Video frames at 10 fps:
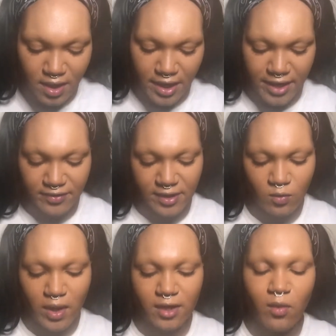and then
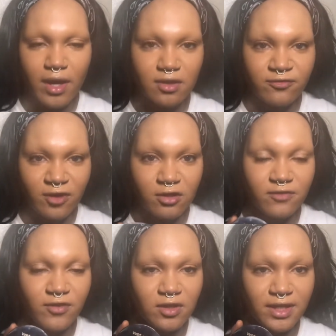Wet n Wild's
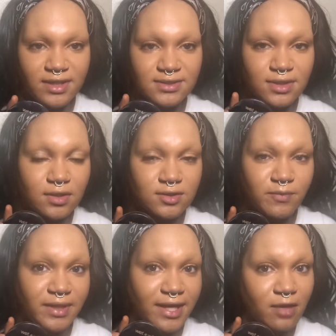Autofocus Loose
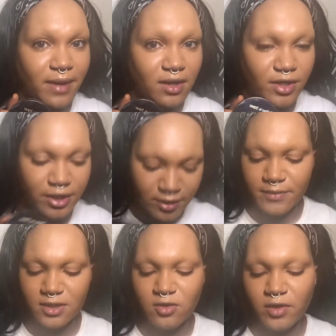Banana Powder. I'll
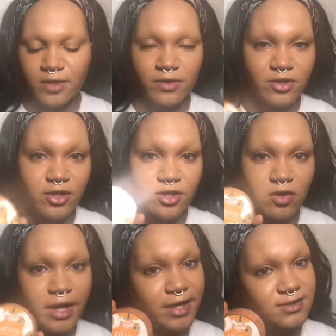be going with good
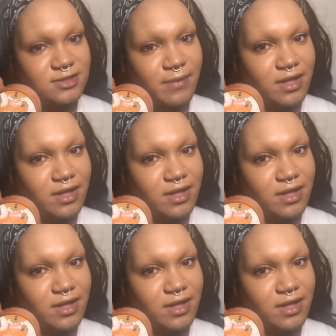old Airspun.